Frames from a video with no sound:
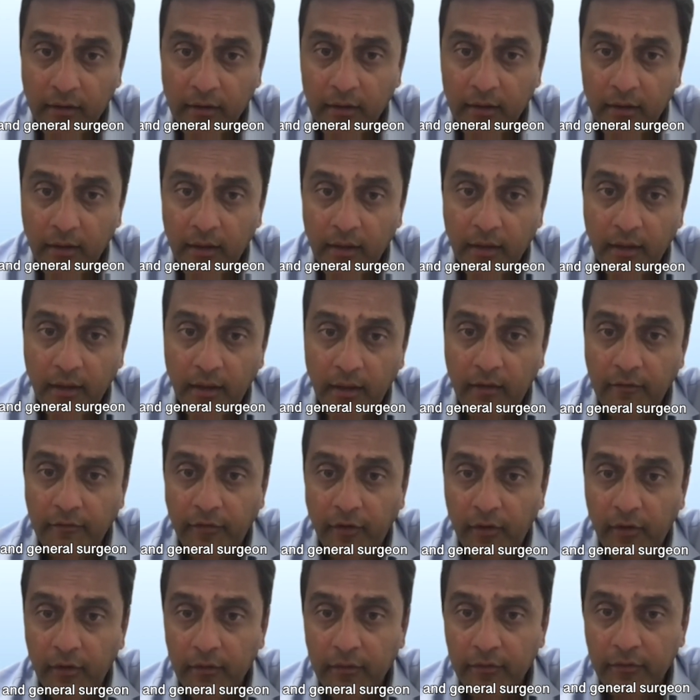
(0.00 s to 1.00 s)
It
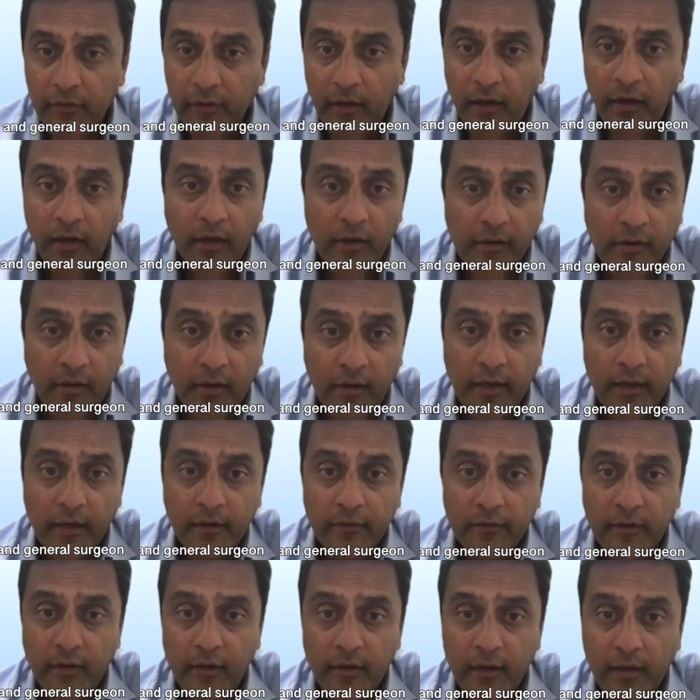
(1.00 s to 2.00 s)
involves a local
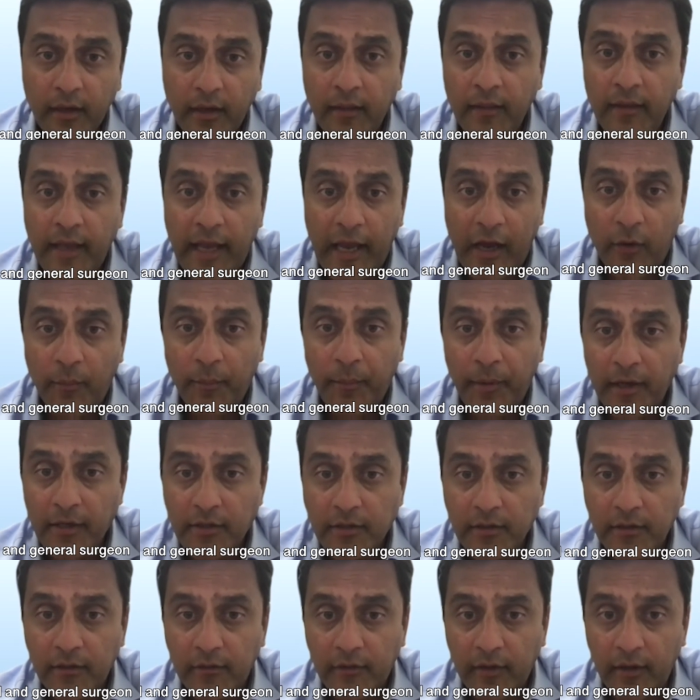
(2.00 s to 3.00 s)
anesthetic in the
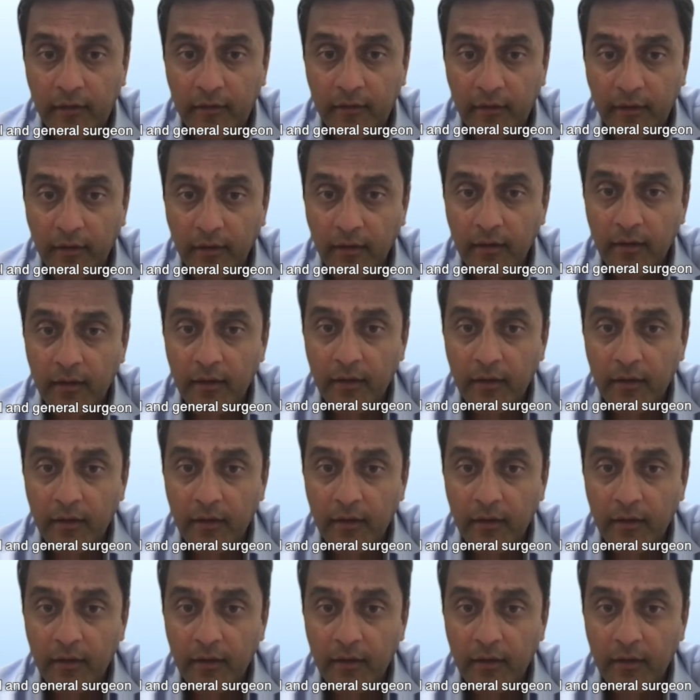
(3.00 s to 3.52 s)
outpatient setting.